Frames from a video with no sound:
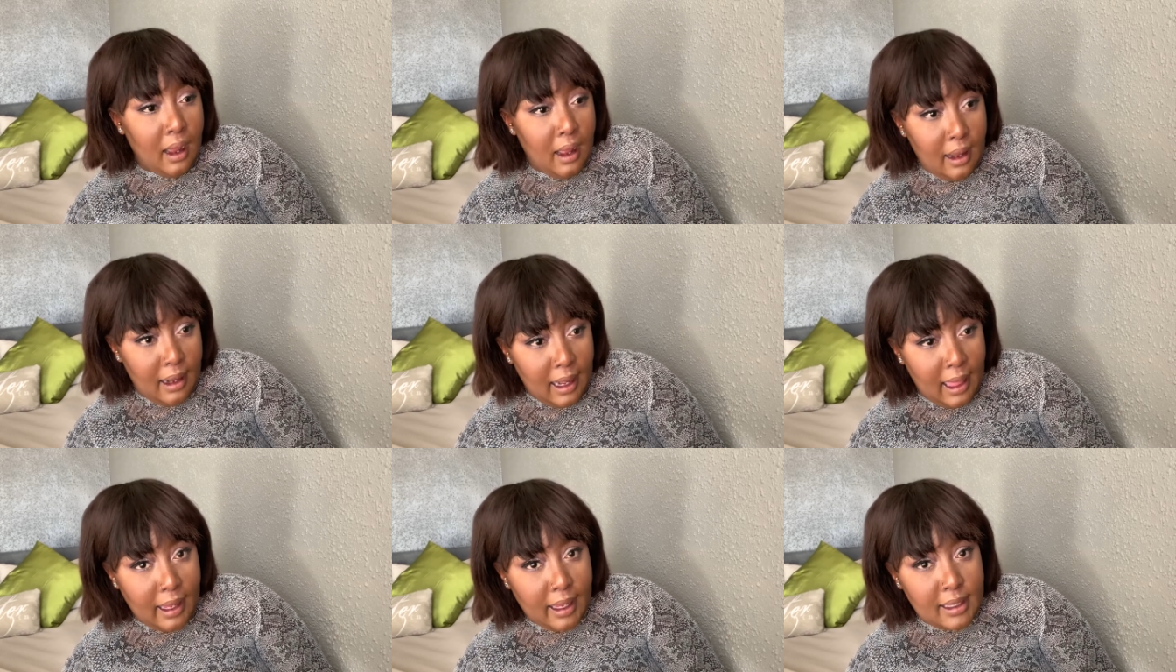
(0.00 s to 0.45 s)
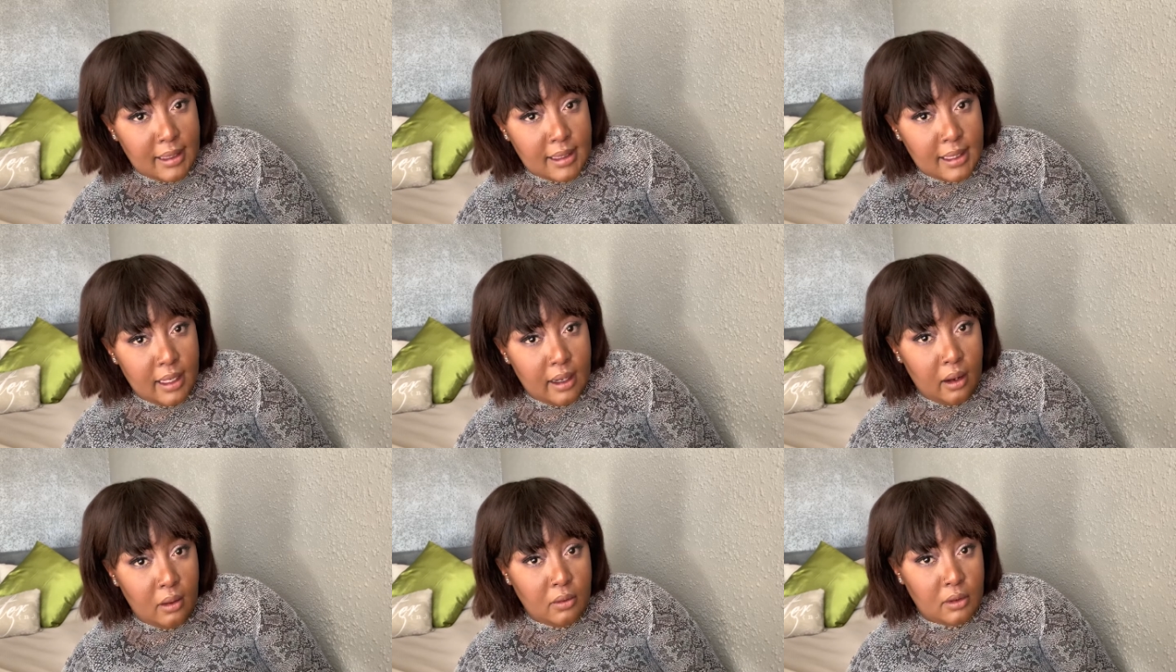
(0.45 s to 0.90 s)
like I
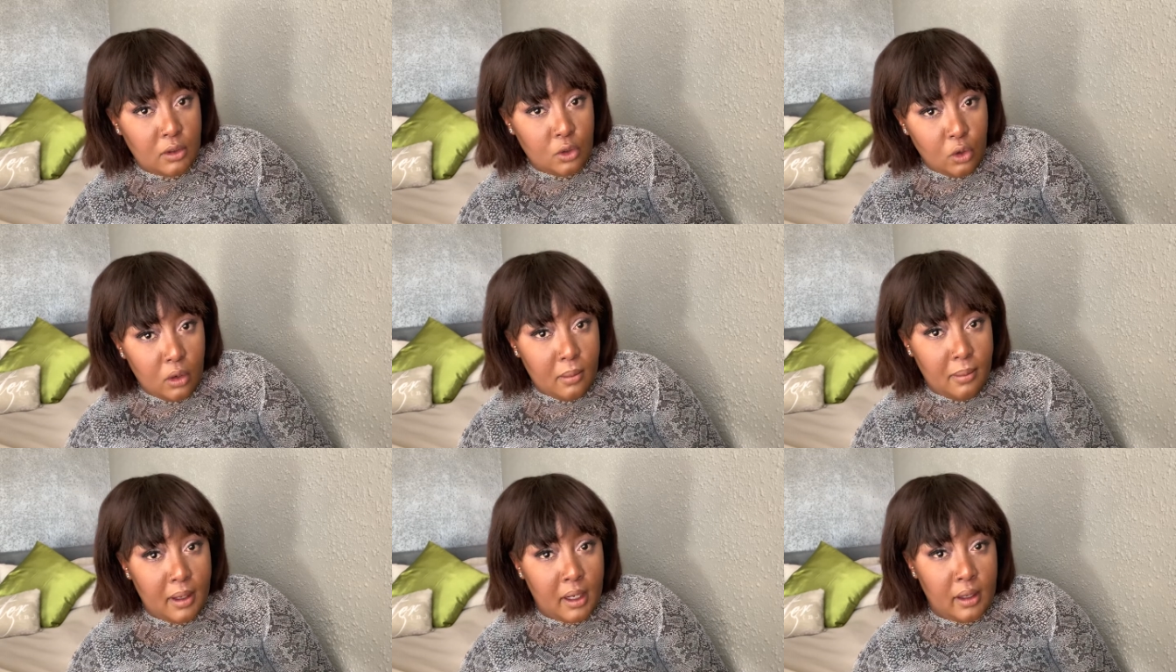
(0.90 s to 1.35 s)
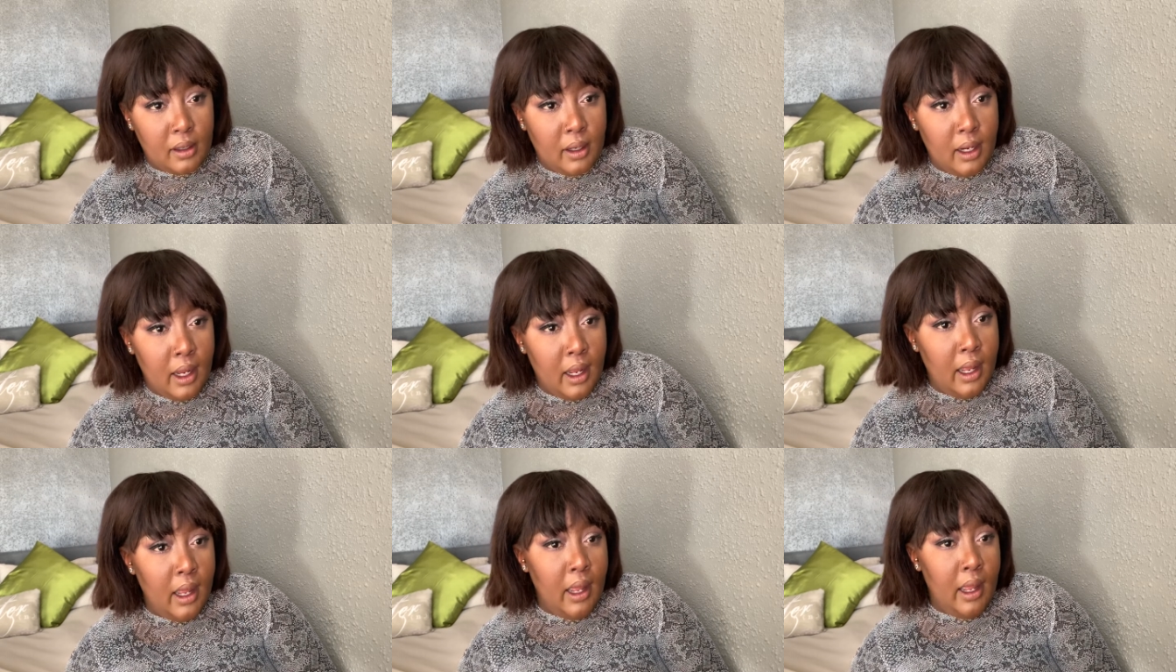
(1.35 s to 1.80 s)
said, I will talk about it
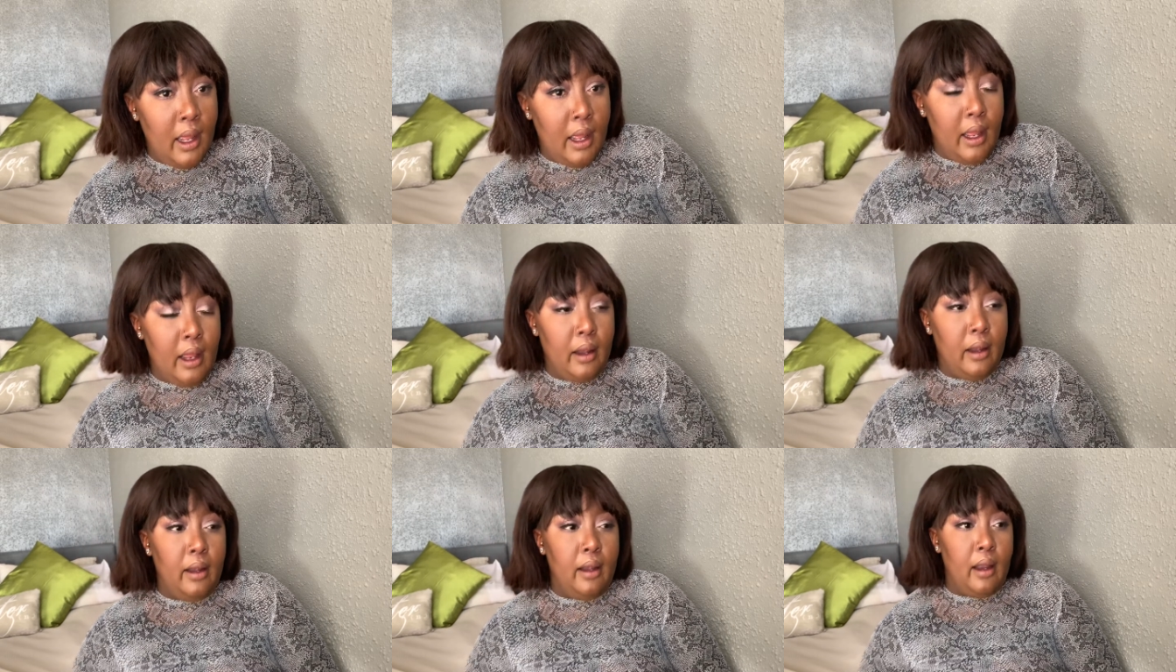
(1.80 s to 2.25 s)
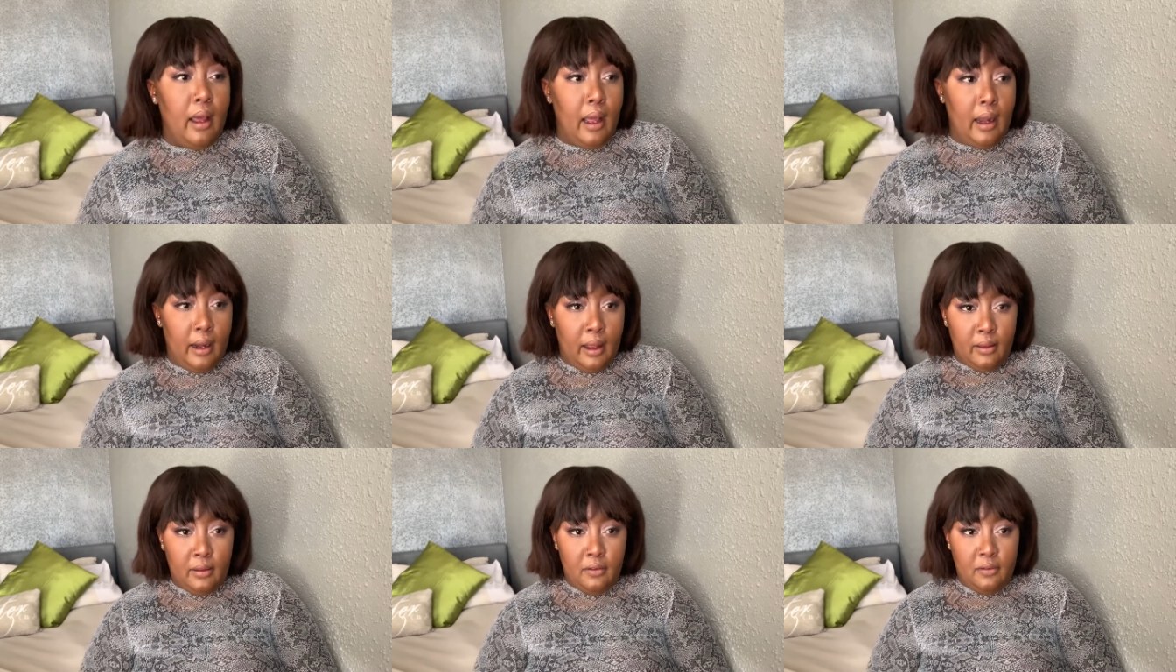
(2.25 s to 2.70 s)
in
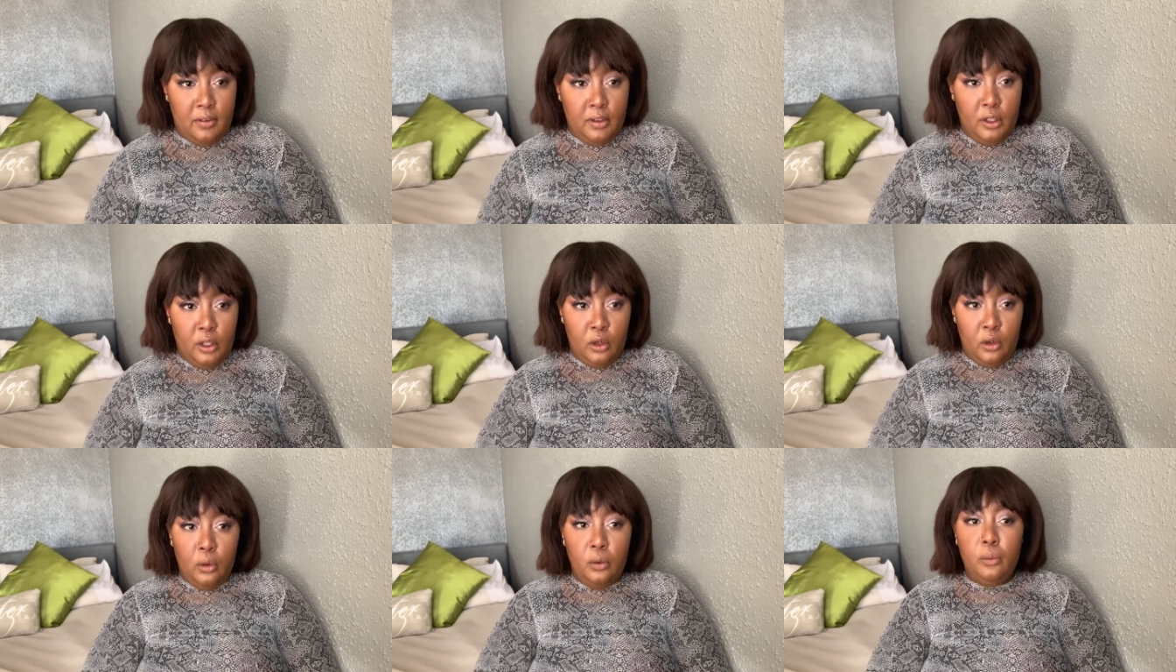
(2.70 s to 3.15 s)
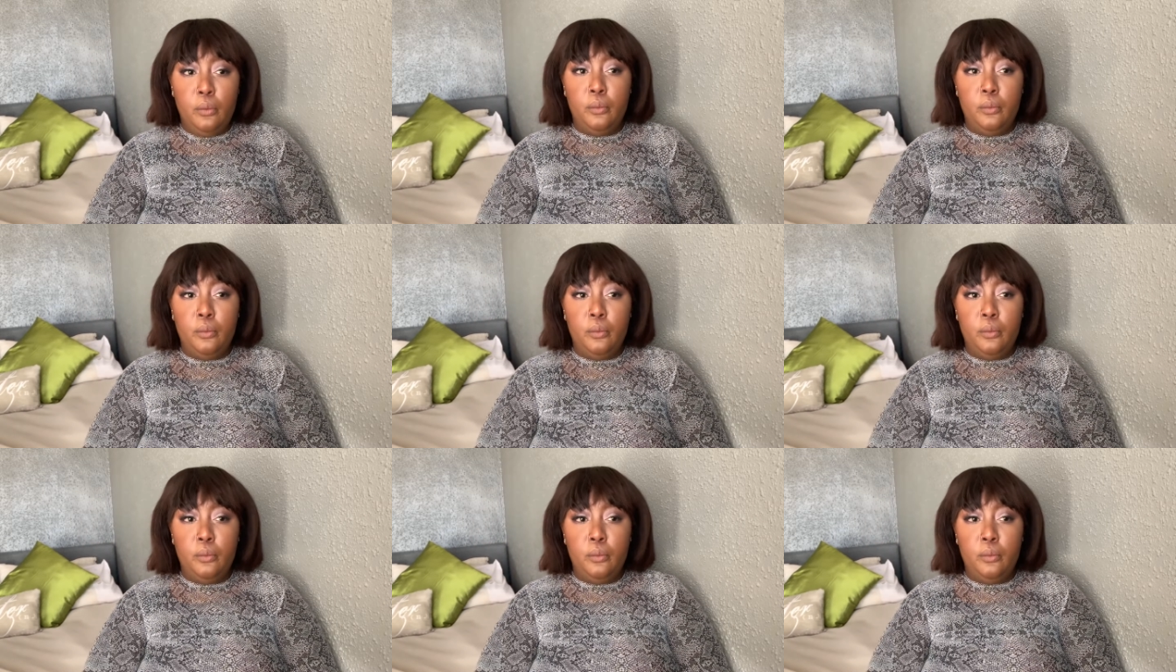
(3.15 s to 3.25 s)
another video.